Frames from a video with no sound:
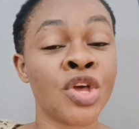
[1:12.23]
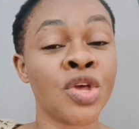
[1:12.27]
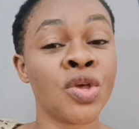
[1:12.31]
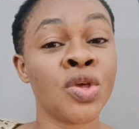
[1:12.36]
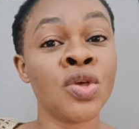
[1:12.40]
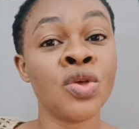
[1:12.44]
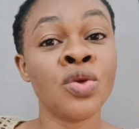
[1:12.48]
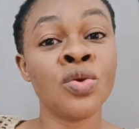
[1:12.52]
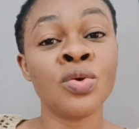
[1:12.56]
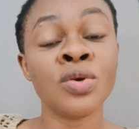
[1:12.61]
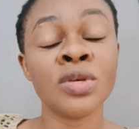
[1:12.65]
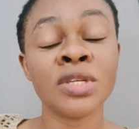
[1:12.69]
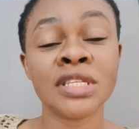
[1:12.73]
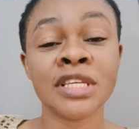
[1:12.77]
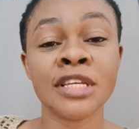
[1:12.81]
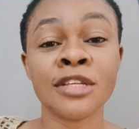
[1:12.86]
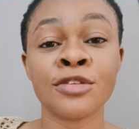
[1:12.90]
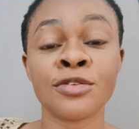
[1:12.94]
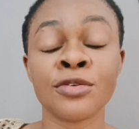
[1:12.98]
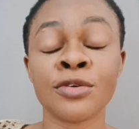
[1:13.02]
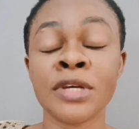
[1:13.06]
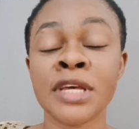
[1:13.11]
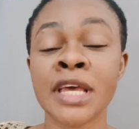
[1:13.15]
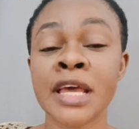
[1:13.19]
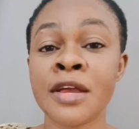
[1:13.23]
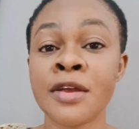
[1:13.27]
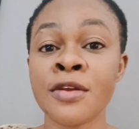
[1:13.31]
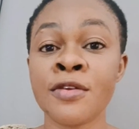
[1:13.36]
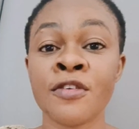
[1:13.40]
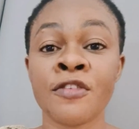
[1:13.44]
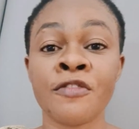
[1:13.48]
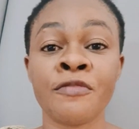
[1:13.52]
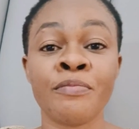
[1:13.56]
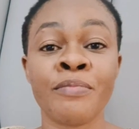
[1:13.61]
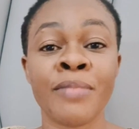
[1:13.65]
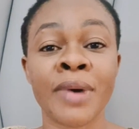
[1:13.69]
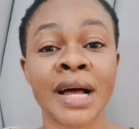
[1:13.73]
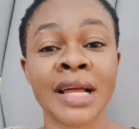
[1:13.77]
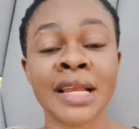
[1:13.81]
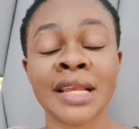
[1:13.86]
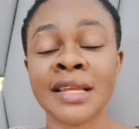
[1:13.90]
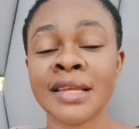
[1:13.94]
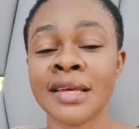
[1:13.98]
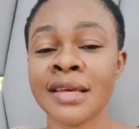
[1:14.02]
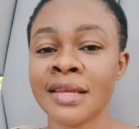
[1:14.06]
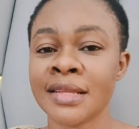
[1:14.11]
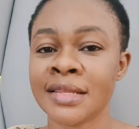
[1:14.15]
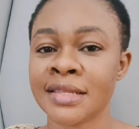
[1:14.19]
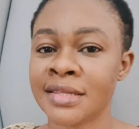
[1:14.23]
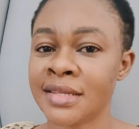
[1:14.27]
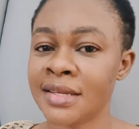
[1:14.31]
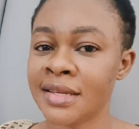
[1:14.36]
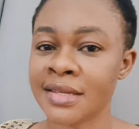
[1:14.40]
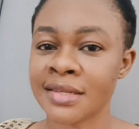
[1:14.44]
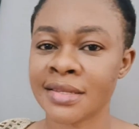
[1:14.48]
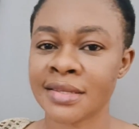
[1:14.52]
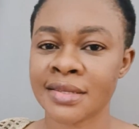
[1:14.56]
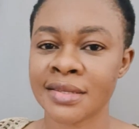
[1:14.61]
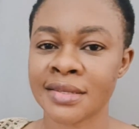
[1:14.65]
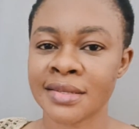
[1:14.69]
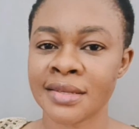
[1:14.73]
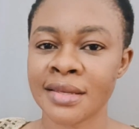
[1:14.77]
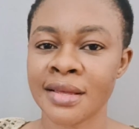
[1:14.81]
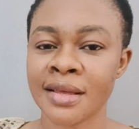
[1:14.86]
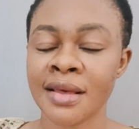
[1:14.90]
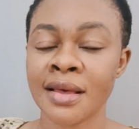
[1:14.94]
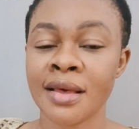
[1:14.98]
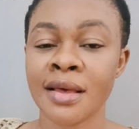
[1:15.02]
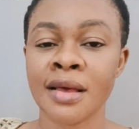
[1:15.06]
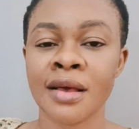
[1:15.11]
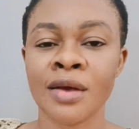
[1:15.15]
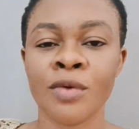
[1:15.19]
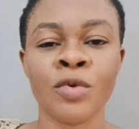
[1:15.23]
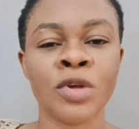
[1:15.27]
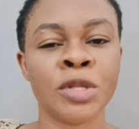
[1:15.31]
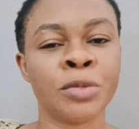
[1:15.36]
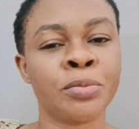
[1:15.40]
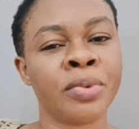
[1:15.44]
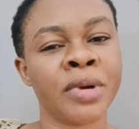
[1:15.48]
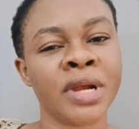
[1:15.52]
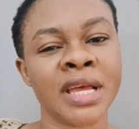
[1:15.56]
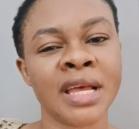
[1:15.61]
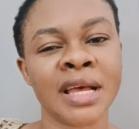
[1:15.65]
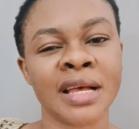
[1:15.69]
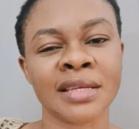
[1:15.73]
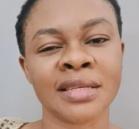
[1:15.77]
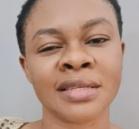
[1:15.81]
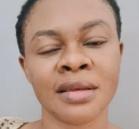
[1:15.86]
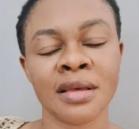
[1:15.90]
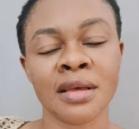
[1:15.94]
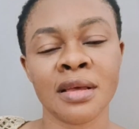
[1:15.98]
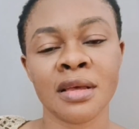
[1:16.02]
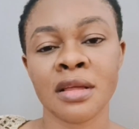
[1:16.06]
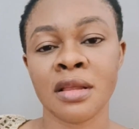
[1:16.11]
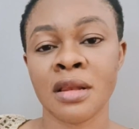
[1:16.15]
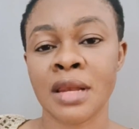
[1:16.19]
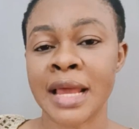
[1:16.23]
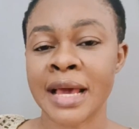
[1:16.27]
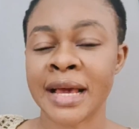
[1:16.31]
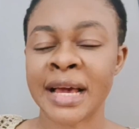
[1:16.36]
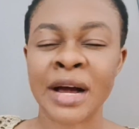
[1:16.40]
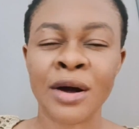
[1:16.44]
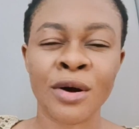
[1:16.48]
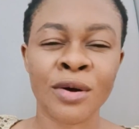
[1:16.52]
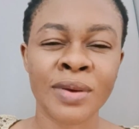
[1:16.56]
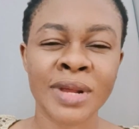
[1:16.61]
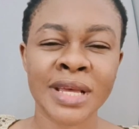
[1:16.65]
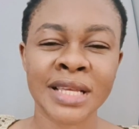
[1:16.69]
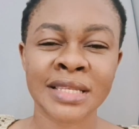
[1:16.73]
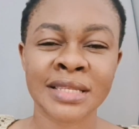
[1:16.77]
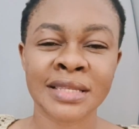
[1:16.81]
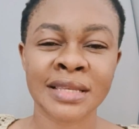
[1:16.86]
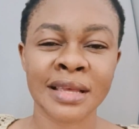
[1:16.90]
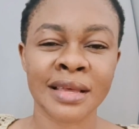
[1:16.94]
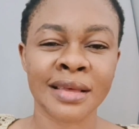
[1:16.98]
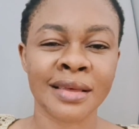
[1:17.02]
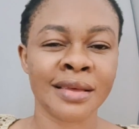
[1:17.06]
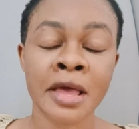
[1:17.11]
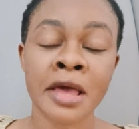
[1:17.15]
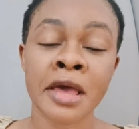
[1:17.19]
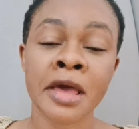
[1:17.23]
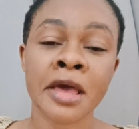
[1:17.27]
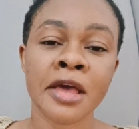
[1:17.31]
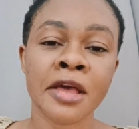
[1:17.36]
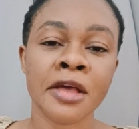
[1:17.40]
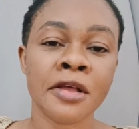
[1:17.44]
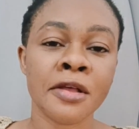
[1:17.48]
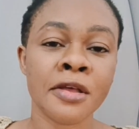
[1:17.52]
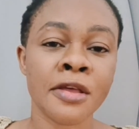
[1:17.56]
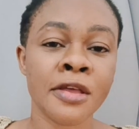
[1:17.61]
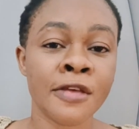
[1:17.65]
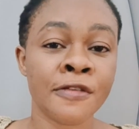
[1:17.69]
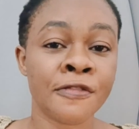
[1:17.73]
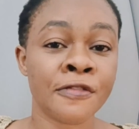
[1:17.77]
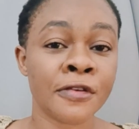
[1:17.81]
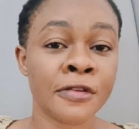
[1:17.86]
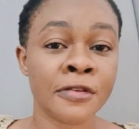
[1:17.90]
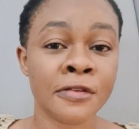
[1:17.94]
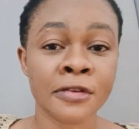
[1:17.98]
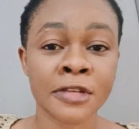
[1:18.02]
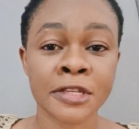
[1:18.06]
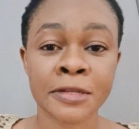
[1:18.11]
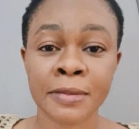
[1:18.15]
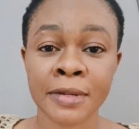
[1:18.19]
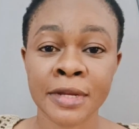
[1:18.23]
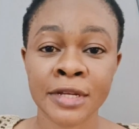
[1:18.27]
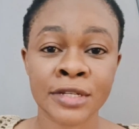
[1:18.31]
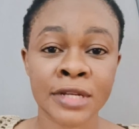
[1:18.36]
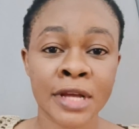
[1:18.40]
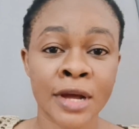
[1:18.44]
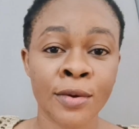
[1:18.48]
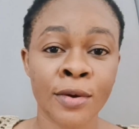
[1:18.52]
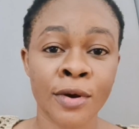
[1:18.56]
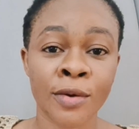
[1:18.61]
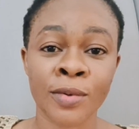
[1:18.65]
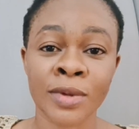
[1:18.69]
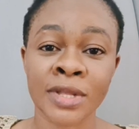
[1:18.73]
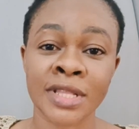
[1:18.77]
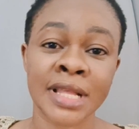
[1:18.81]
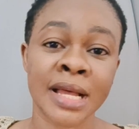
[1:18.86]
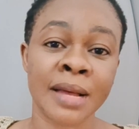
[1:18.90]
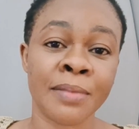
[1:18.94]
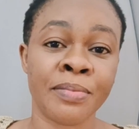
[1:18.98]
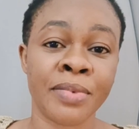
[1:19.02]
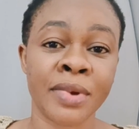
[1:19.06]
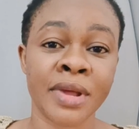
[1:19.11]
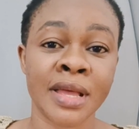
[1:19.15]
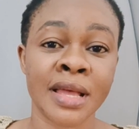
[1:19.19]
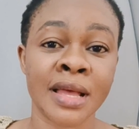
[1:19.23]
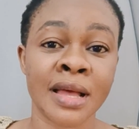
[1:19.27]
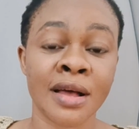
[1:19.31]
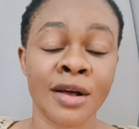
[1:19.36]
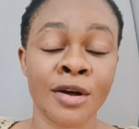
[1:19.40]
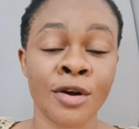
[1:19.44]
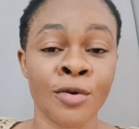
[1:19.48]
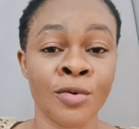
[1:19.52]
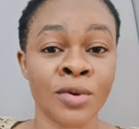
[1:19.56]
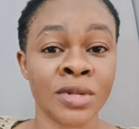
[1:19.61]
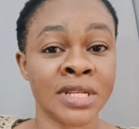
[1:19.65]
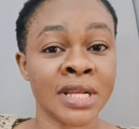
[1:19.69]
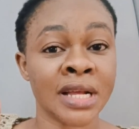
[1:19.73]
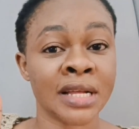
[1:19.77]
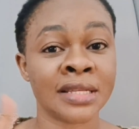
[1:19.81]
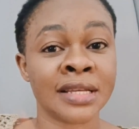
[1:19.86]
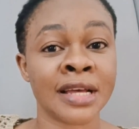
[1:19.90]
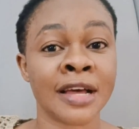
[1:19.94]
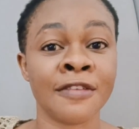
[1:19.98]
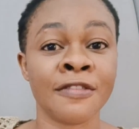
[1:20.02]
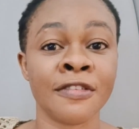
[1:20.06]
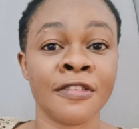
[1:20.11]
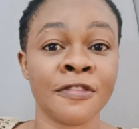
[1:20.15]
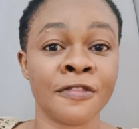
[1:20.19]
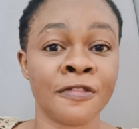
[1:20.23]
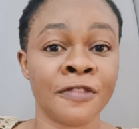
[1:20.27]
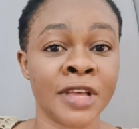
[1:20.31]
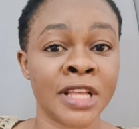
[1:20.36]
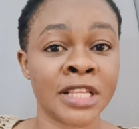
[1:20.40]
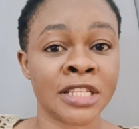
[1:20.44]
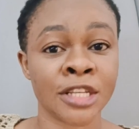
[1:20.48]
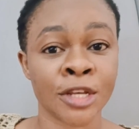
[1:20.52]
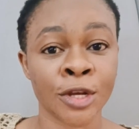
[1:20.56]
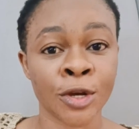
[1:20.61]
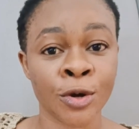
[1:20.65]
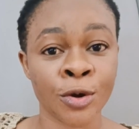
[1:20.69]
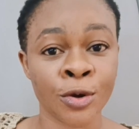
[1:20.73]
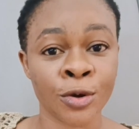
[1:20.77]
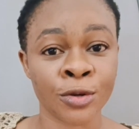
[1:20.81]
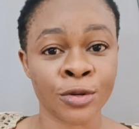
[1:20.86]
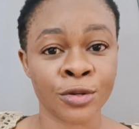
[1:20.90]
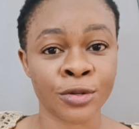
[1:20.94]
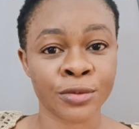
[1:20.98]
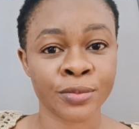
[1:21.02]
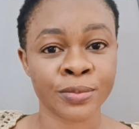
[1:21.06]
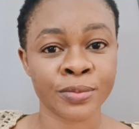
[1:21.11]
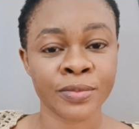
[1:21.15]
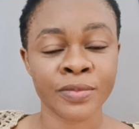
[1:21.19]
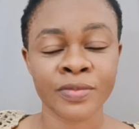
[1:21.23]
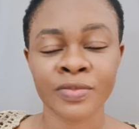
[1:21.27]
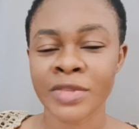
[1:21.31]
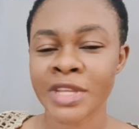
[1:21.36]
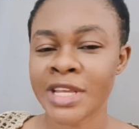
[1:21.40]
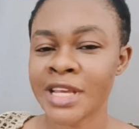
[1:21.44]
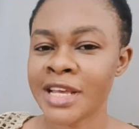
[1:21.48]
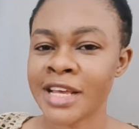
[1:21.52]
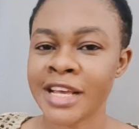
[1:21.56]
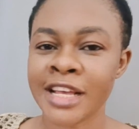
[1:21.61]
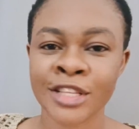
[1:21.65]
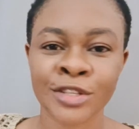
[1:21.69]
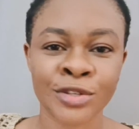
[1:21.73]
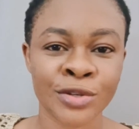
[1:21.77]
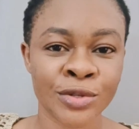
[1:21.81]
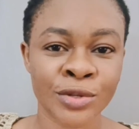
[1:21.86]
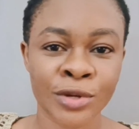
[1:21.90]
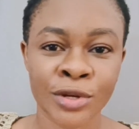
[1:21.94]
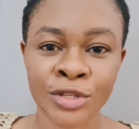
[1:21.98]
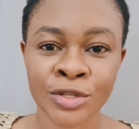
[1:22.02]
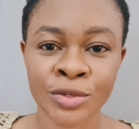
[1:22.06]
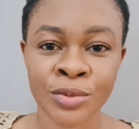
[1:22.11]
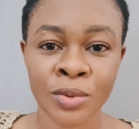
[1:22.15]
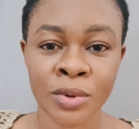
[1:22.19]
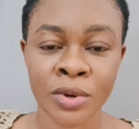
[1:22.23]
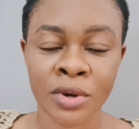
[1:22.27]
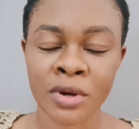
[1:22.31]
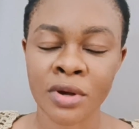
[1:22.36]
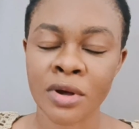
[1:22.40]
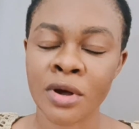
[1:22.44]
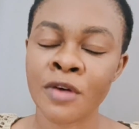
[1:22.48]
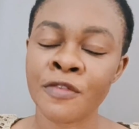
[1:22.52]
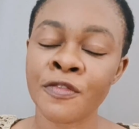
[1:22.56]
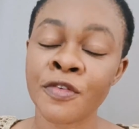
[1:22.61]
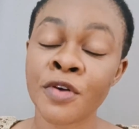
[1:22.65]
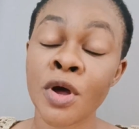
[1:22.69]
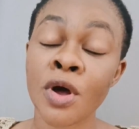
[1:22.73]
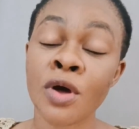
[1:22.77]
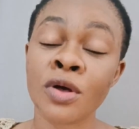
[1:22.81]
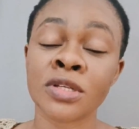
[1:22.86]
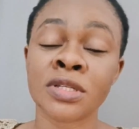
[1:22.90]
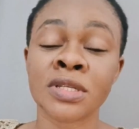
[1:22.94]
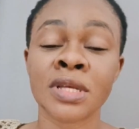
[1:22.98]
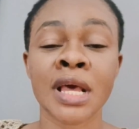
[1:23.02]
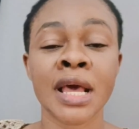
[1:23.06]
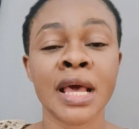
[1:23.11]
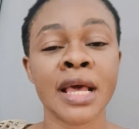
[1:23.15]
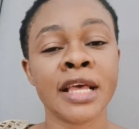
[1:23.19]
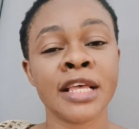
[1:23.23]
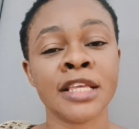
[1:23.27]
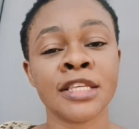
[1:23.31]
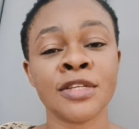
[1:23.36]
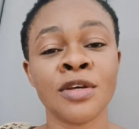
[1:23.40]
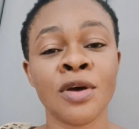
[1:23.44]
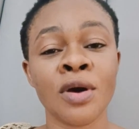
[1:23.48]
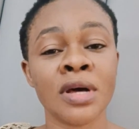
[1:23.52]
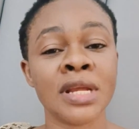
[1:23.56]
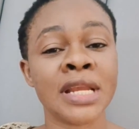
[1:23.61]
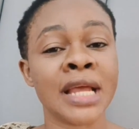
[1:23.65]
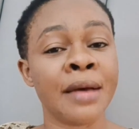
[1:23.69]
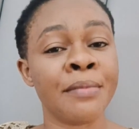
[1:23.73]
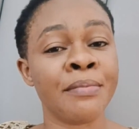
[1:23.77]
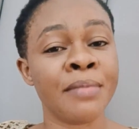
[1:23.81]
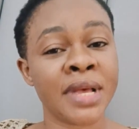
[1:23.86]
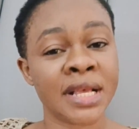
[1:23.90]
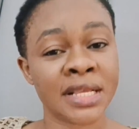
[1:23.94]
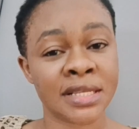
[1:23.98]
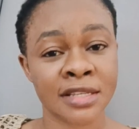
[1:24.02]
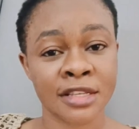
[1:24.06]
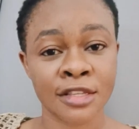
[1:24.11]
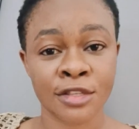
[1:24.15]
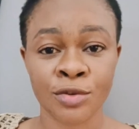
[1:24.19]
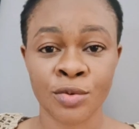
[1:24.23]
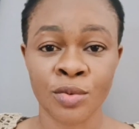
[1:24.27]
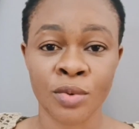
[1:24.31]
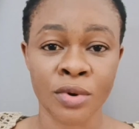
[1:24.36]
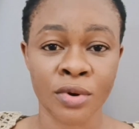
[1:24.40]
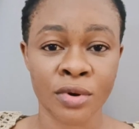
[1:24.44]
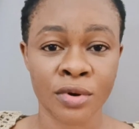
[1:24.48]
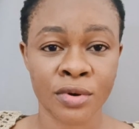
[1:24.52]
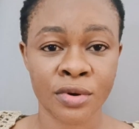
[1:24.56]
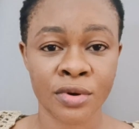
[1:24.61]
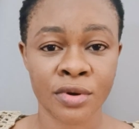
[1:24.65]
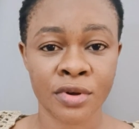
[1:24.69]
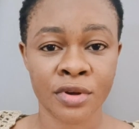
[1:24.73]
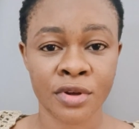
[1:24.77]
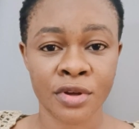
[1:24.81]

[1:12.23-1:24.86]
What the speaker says: You use it to get rid of bad things with prayers. Like I always say, if you do spiritual work without prayer or without having faith in God, it will not work. Of course, it's God that makes it work.